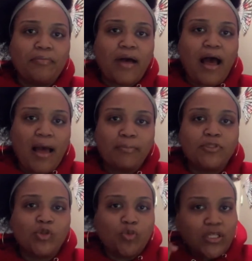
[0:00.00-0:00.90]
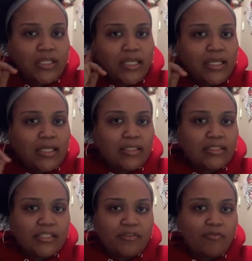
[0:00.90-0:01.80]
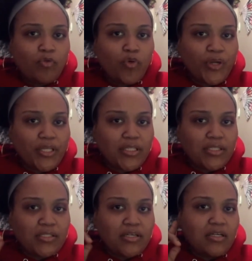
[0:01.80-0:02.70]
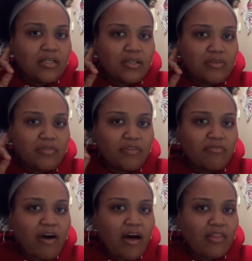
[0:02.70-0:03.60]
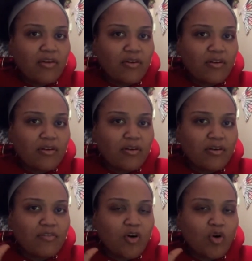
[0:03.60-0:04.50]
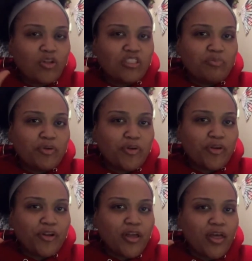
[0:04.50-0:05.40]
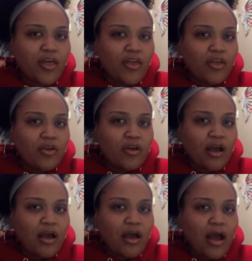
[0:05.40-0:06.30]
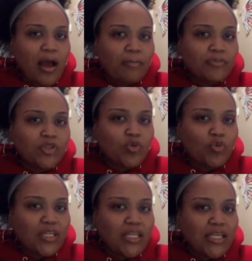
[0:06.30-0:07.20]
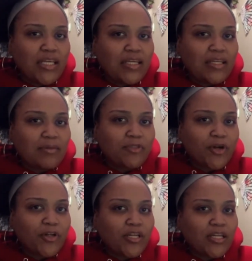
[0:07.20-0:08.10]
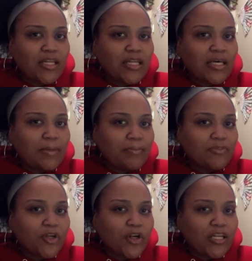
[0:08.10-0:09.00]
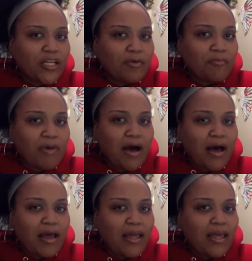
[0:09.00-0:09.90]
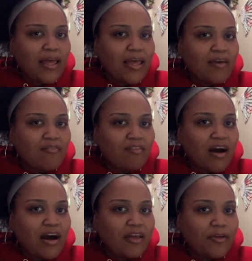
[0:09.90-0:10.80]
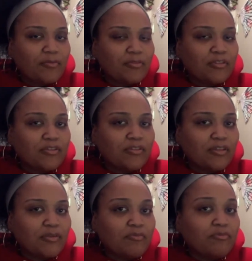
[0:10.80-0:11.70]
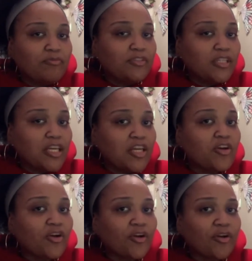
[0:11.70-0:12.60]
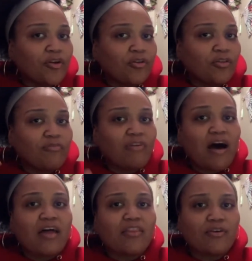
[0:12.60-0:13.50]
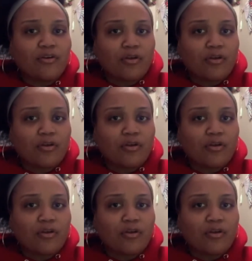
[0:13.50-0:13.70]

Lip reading: I'm tuning in to the voice of the Father, of the Holy Spirit. I'm tuning in, turning up my volume and to hear the Father